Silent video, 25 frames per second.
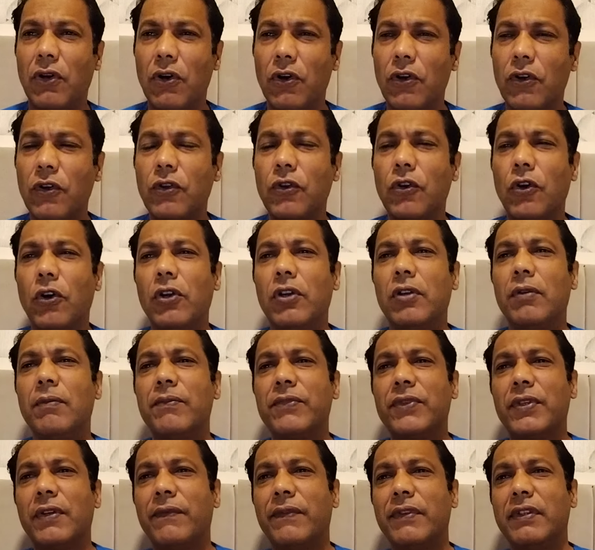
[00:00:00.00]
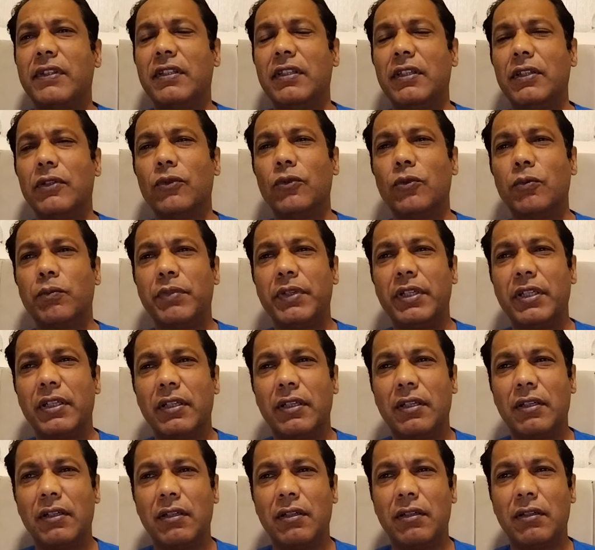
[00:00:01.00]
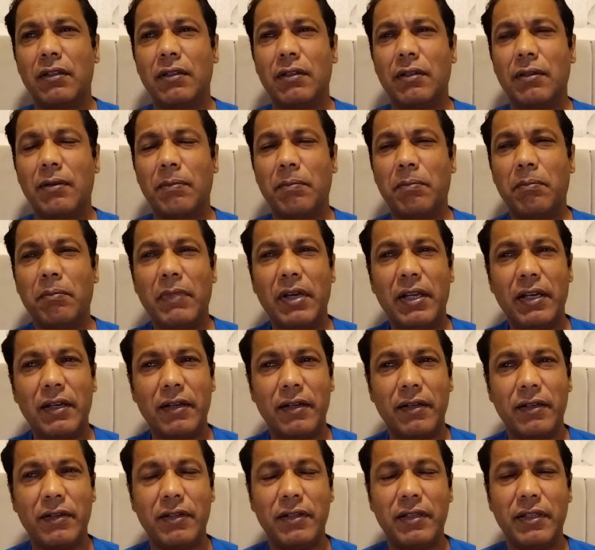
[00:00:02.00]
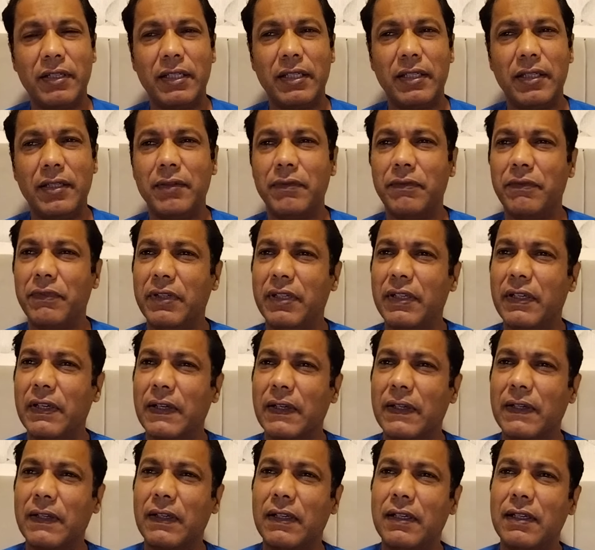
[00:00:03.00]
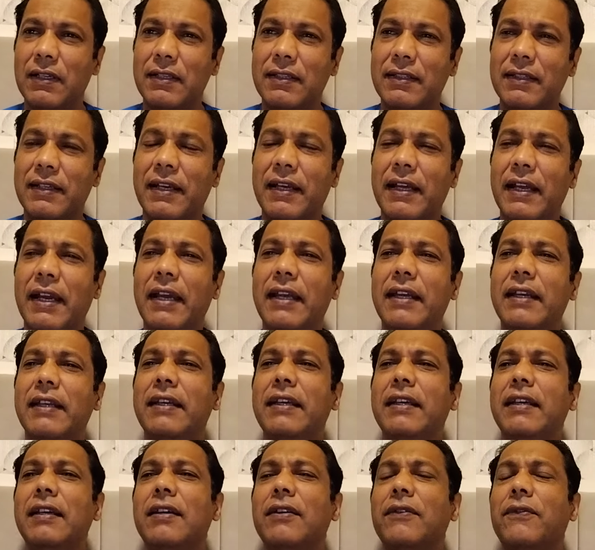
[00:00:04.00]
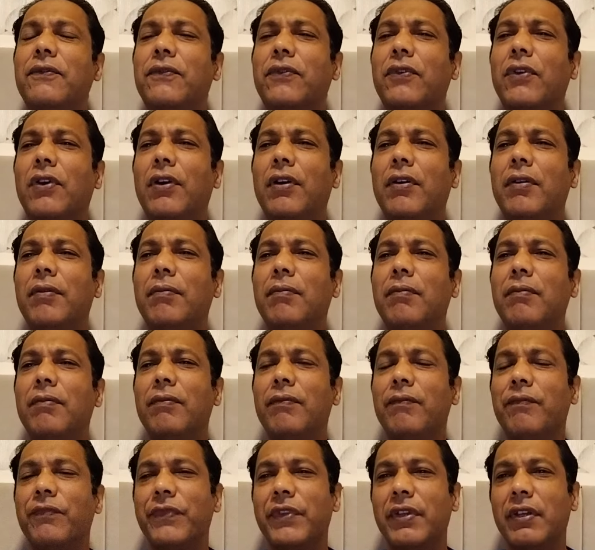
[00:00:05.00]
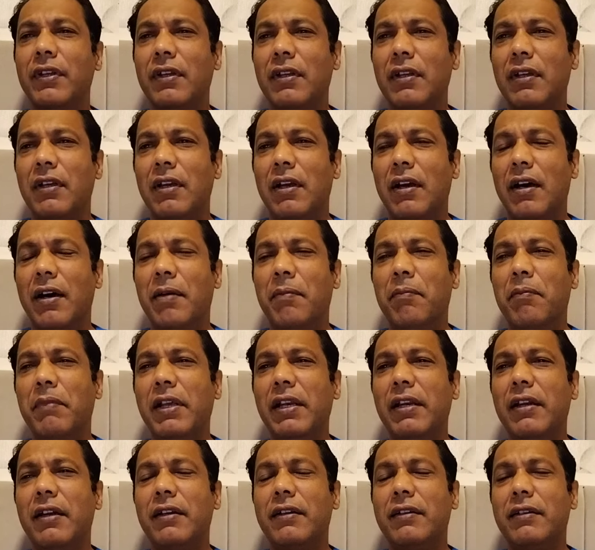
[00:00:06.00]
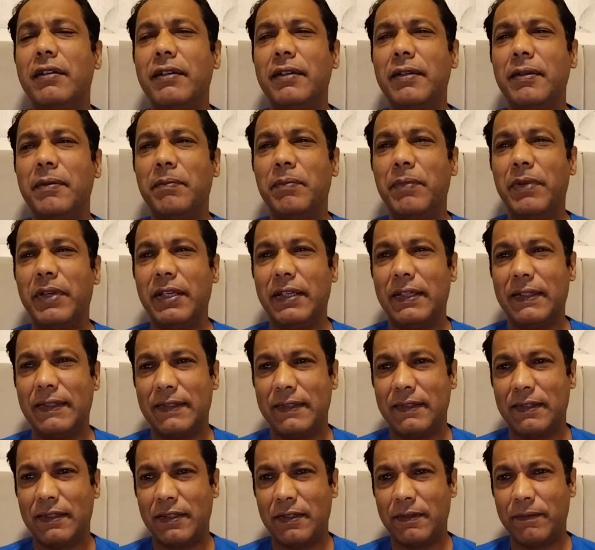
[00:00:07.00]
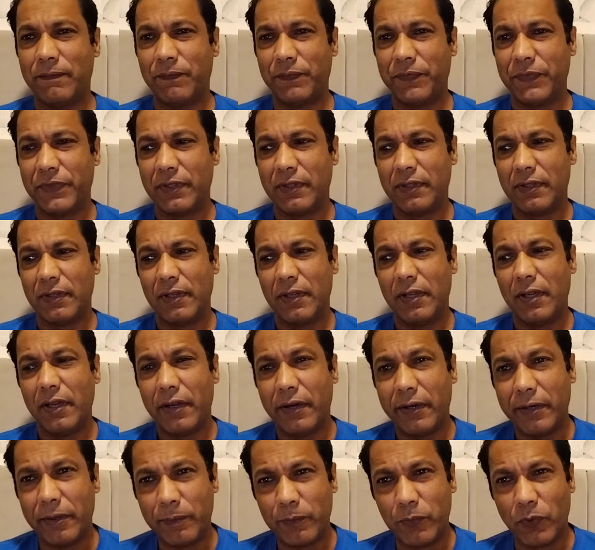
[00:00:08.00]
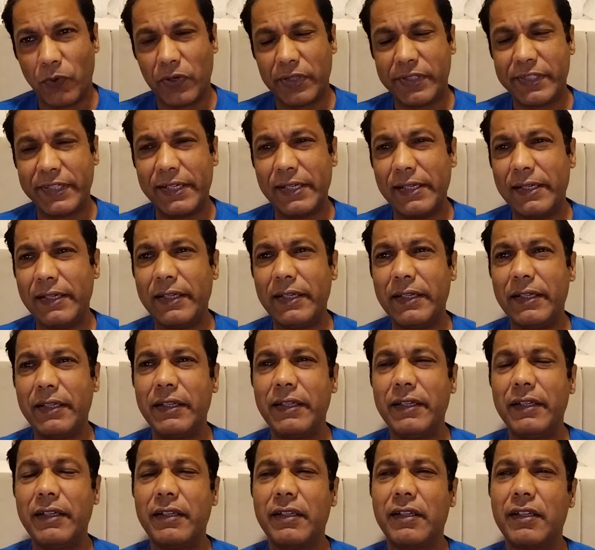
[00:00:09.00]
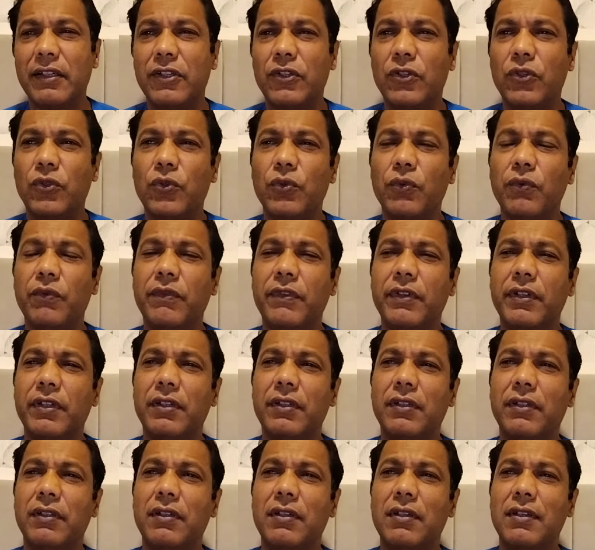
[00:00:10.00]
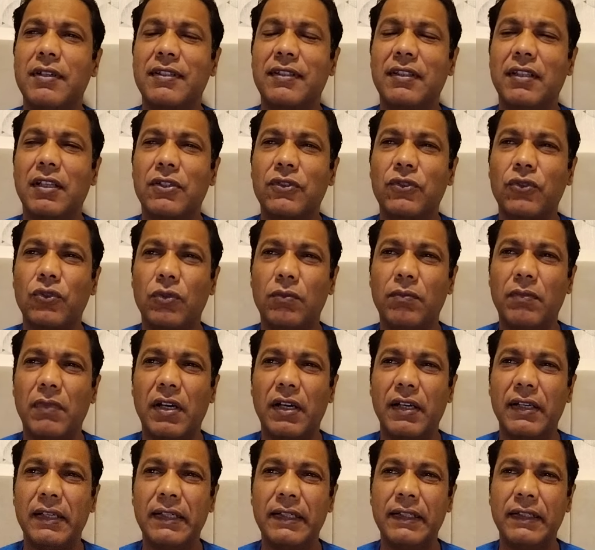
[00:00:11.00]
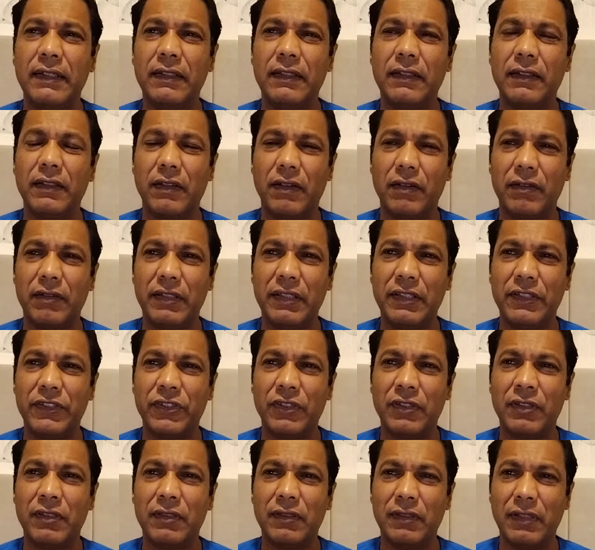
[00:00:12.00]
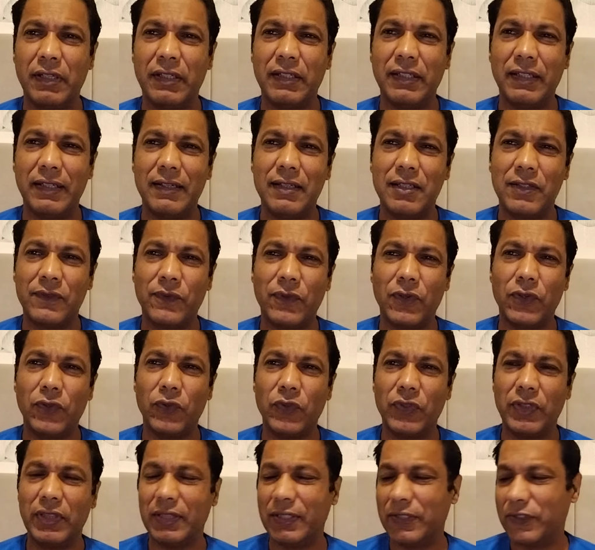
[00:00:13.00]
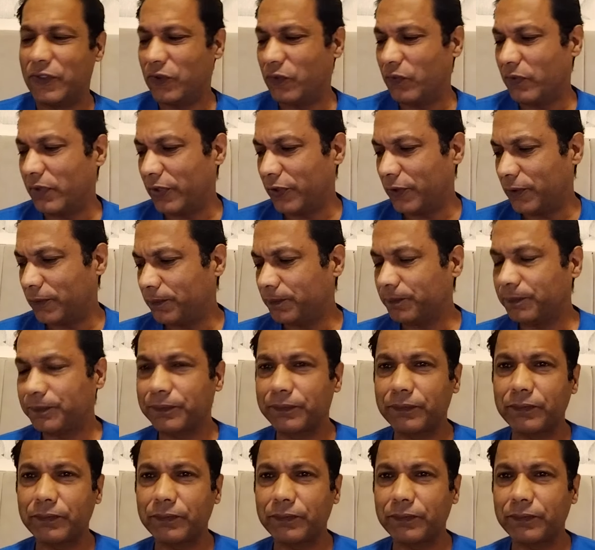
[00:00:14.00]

long columns of Ethiopian military vehicles heading from a military base, reportedly towards the Somali region. Details for you in this video.